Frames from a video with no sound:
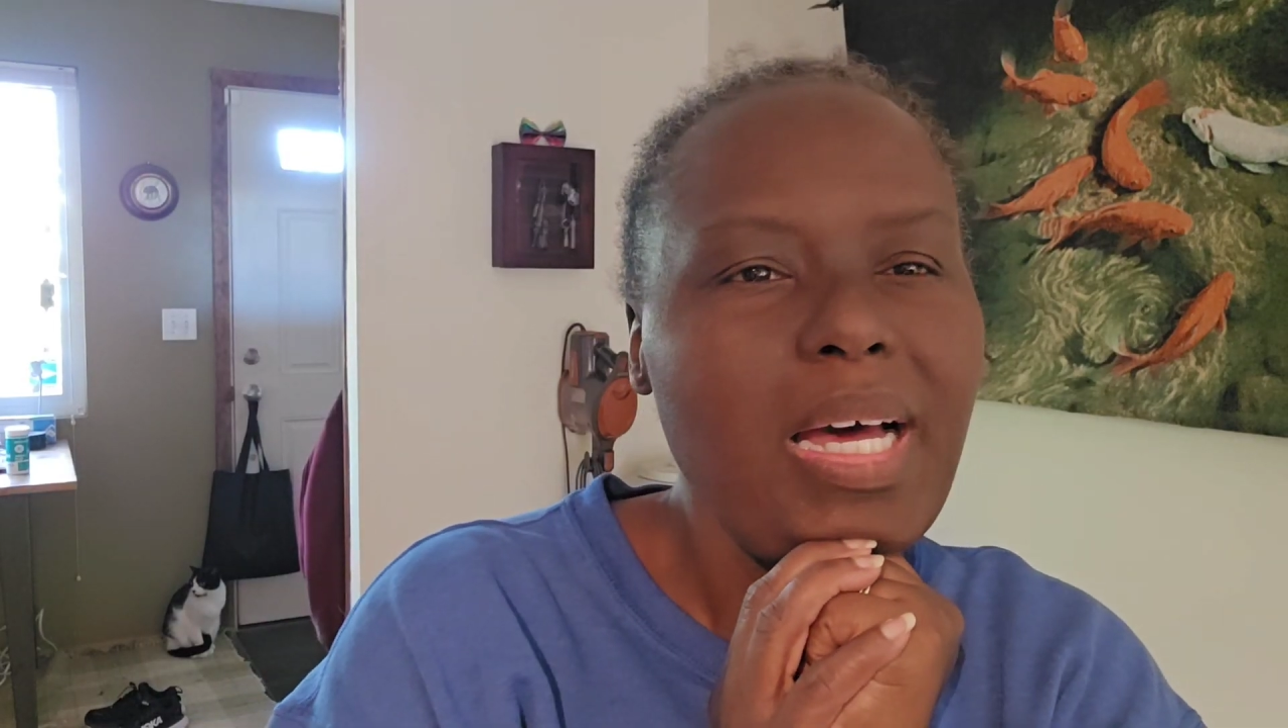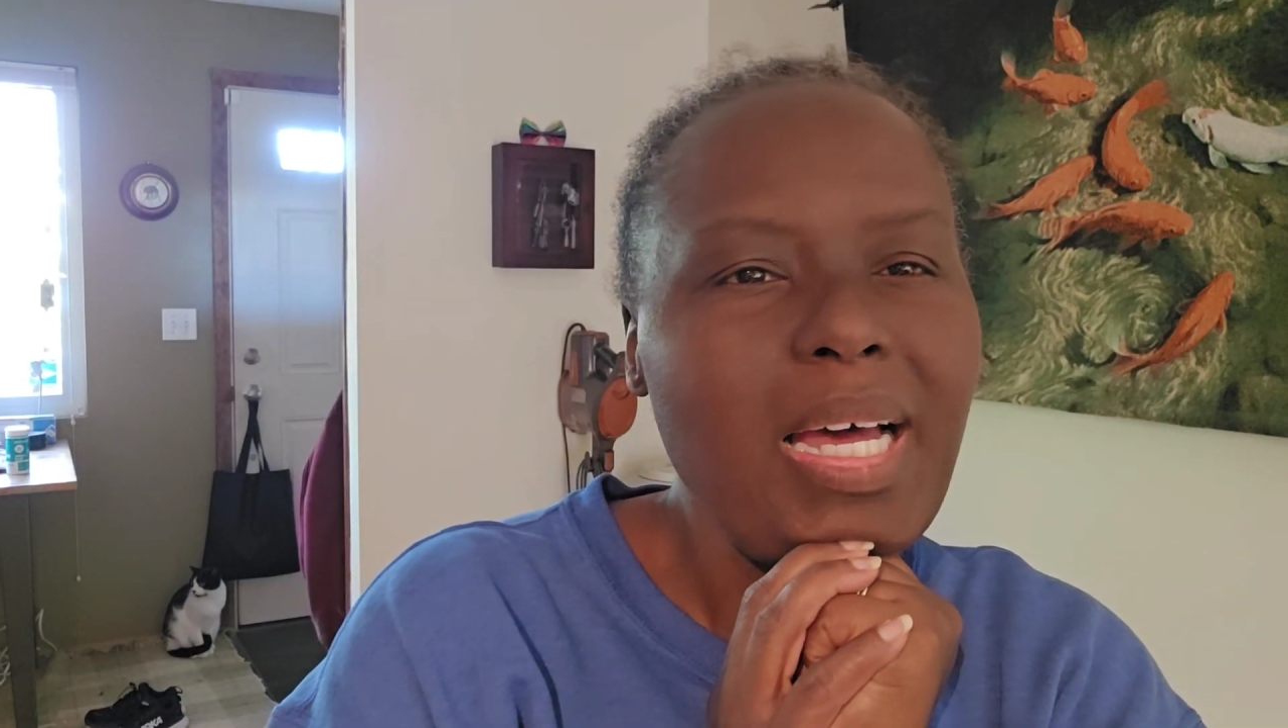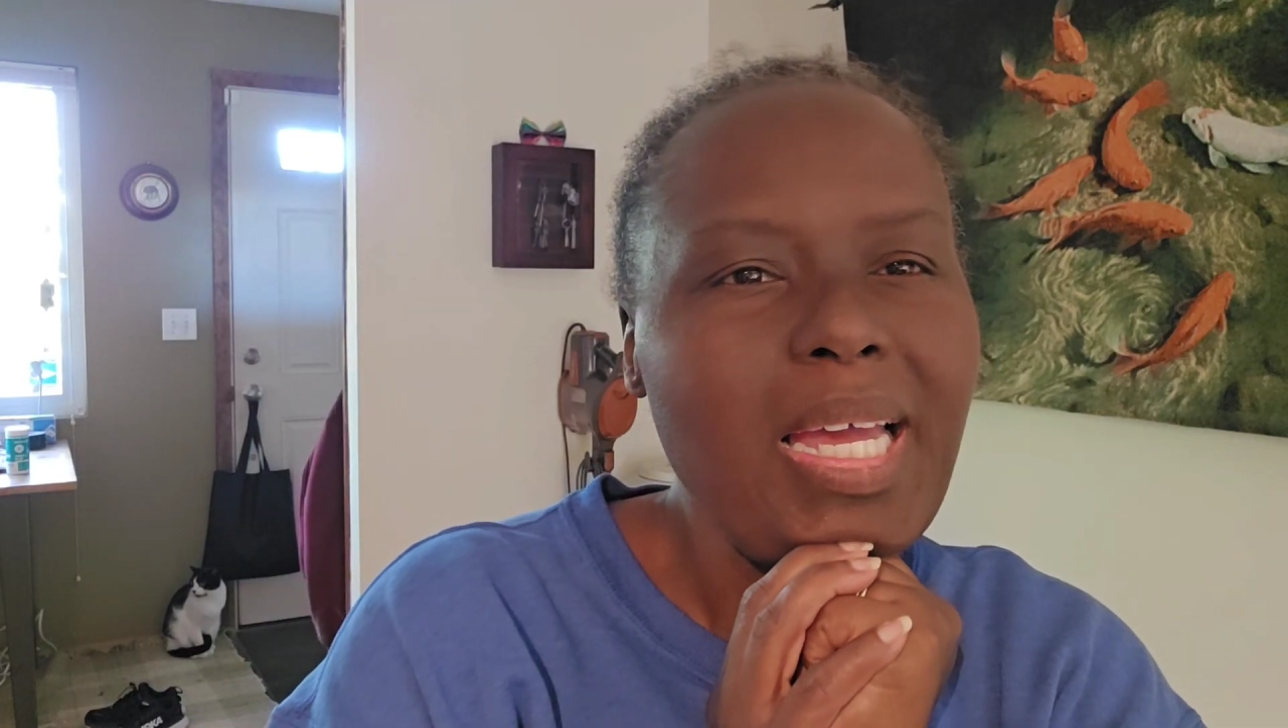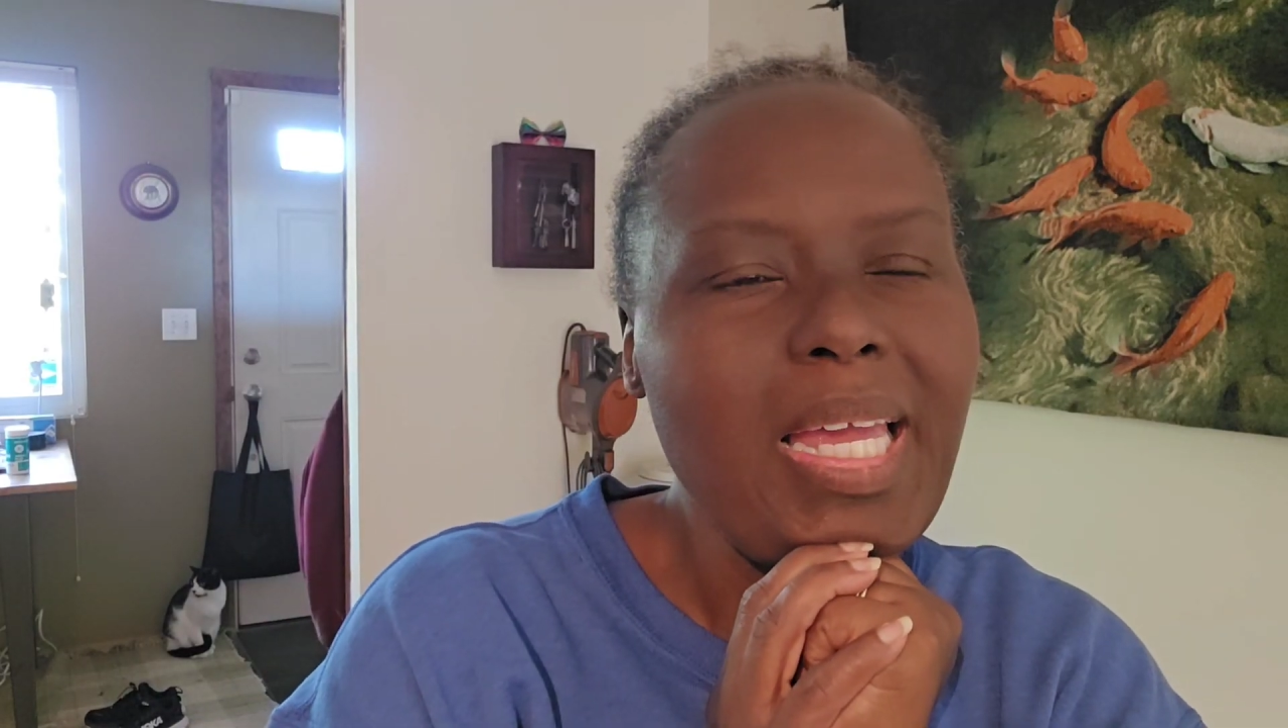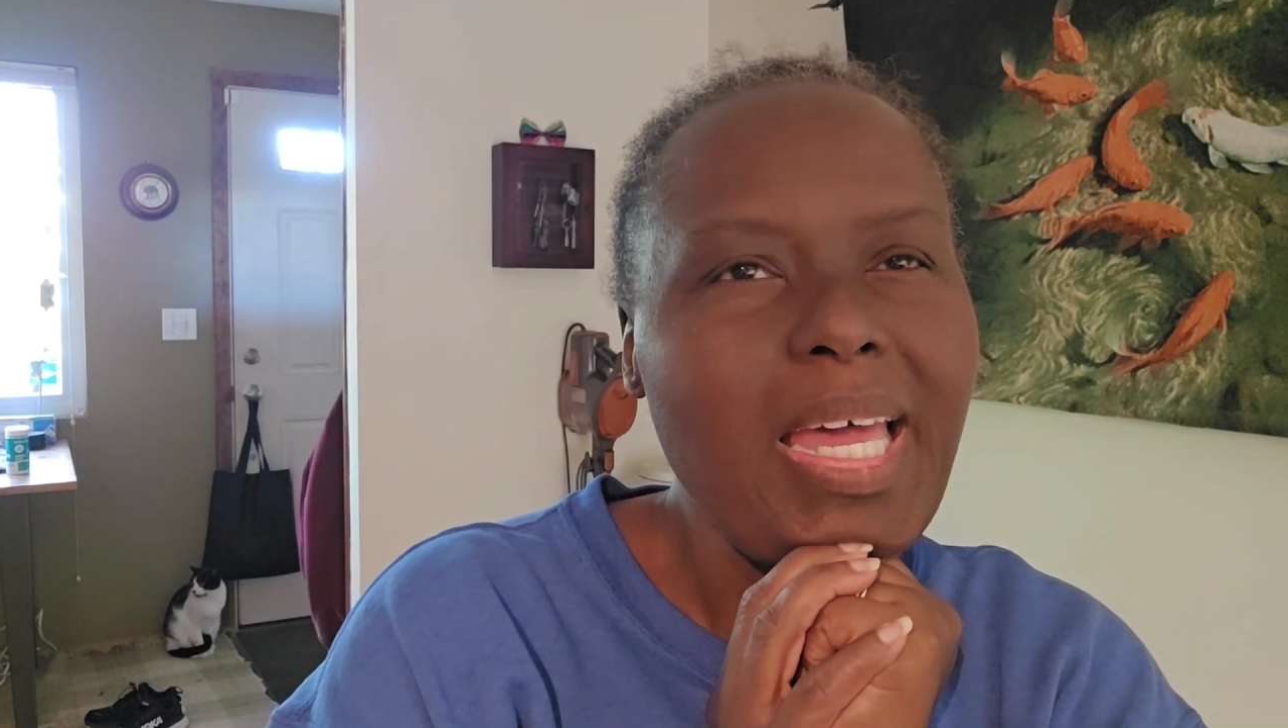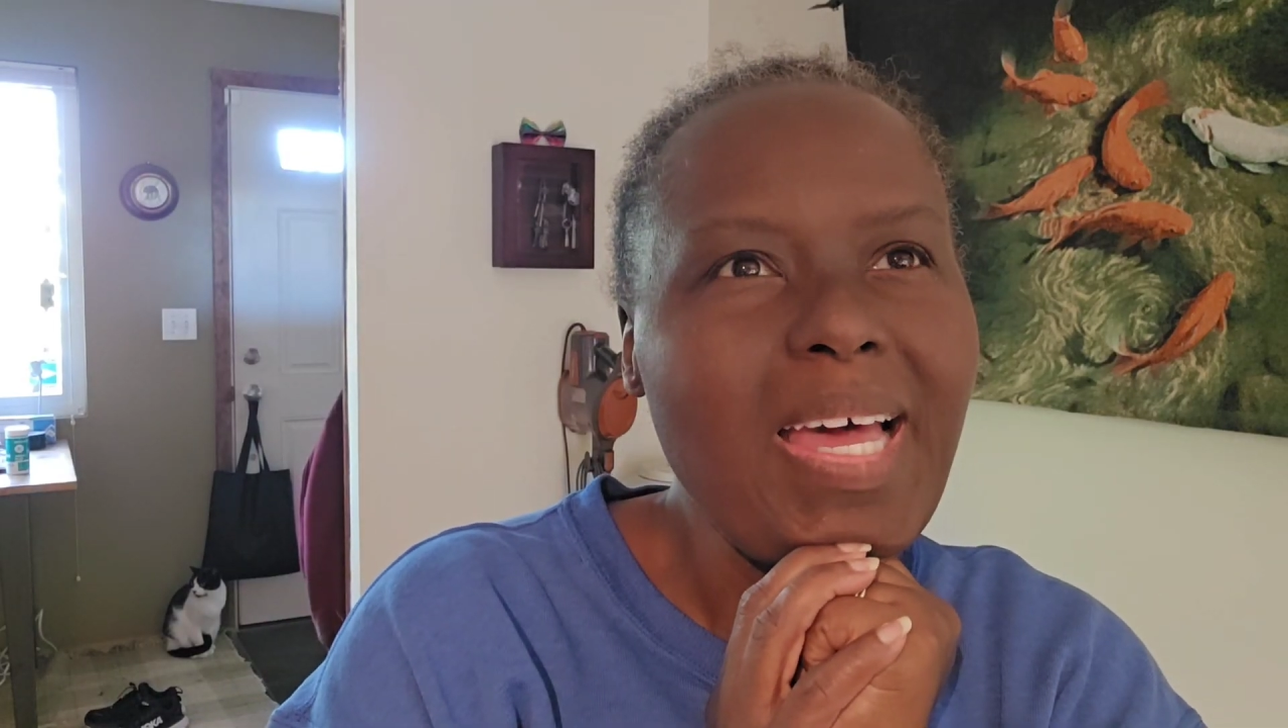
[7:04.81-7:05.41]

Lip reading: I